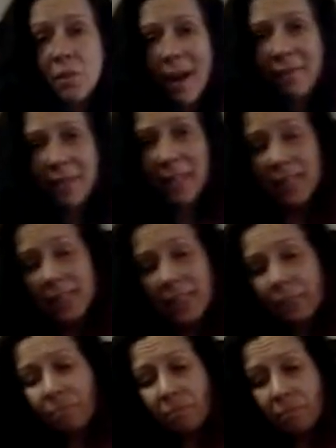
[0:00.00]
you have kids
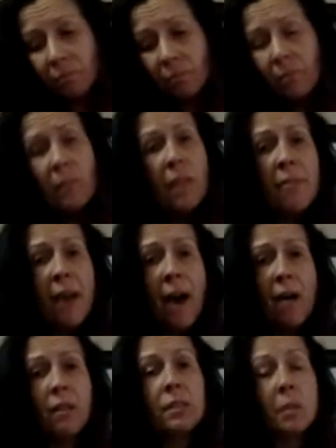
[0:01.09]
that
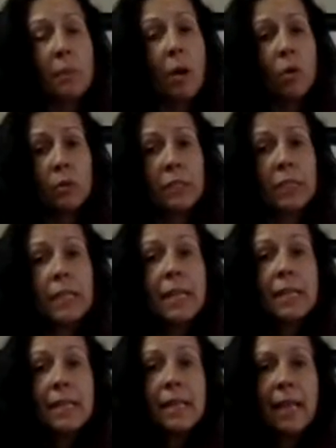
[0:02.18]
are a little bit older
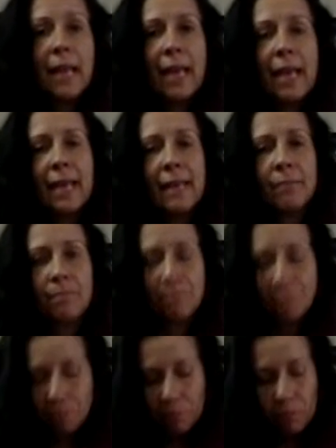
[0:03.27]
and
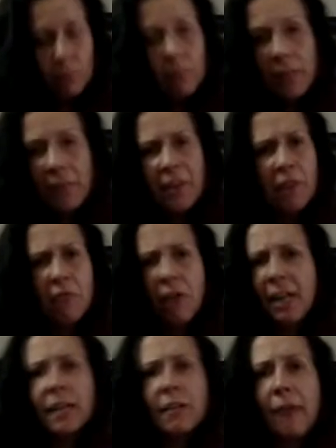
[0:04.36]
they're
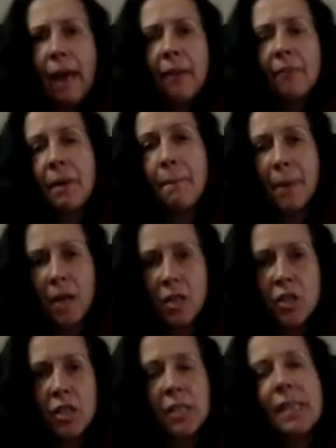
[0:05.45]
running around and
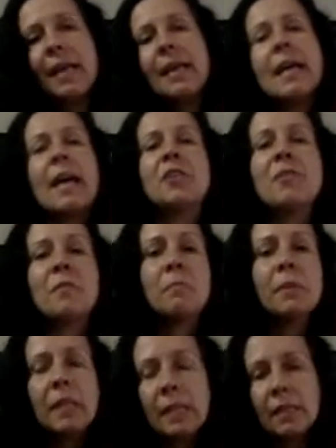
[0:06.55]
rambunctious and you have a
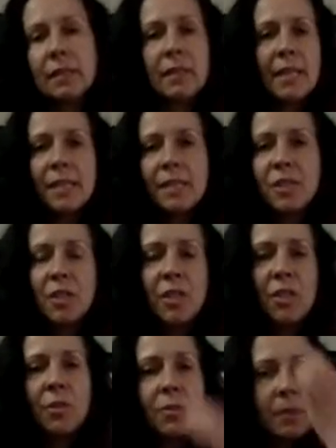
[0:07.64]
million kids to
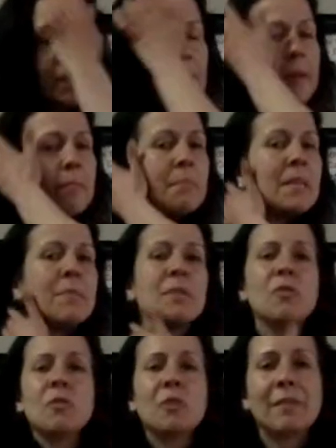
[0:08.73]
do and maybe
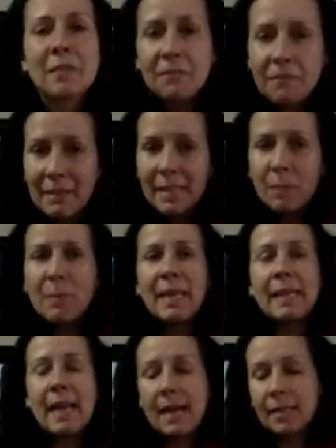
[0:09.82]
you have to face paint
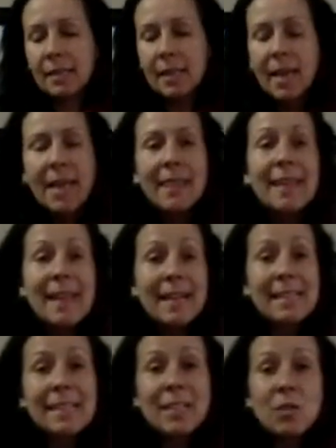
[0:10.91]
next, the next
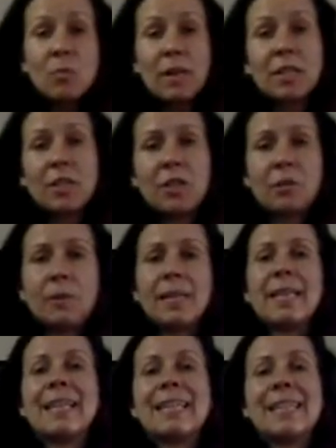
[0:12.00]
thing you want to do
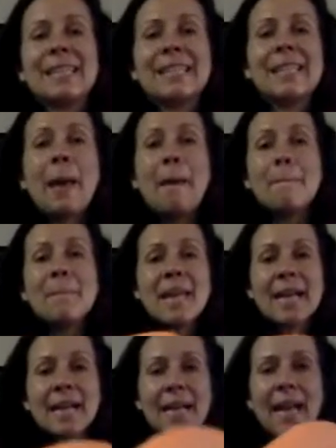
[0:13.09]
is make
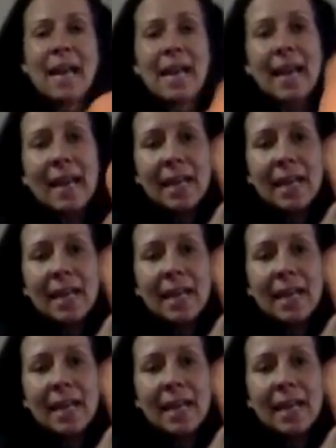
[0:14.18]
a